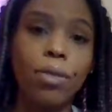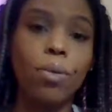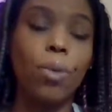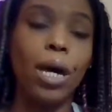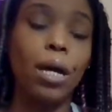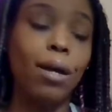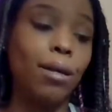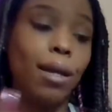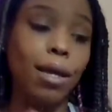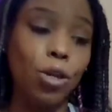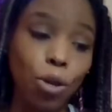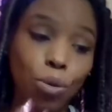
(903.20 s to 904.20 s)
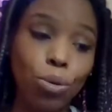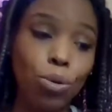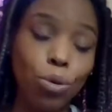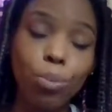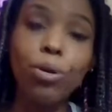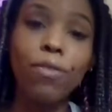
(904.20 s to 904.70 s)
the weapon. Like,
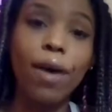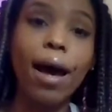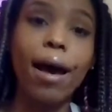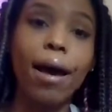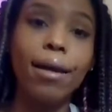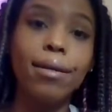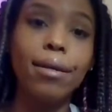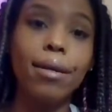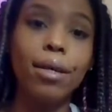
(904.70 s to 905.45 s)
you provide.